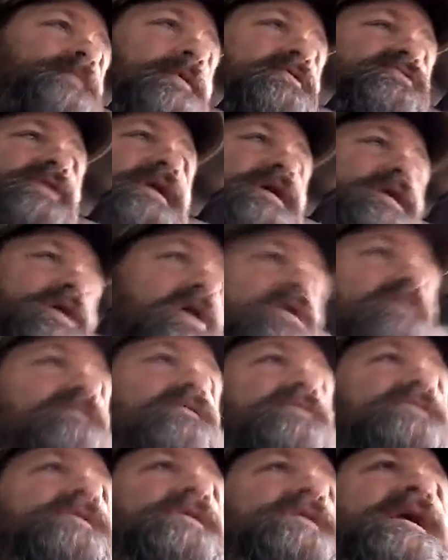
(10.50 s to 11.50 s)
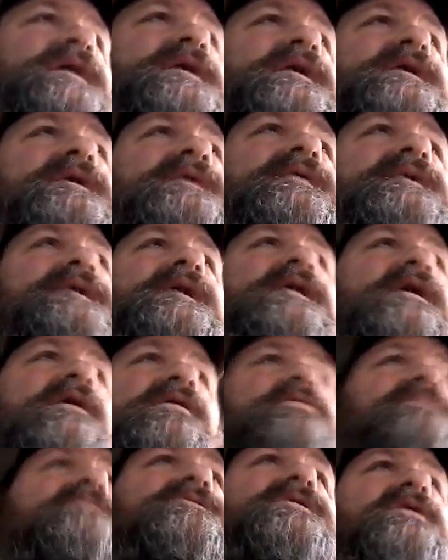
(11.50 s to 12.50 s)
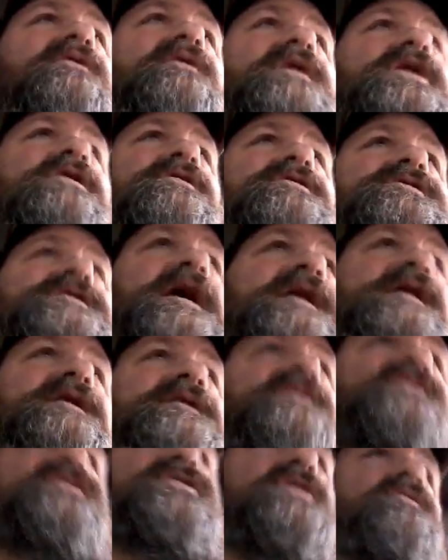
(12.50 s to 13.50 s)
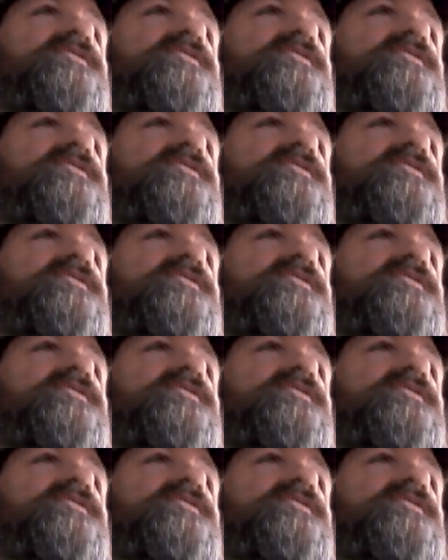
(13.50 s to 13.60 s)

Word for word: supposed to get over, and then they get all you know irritated because you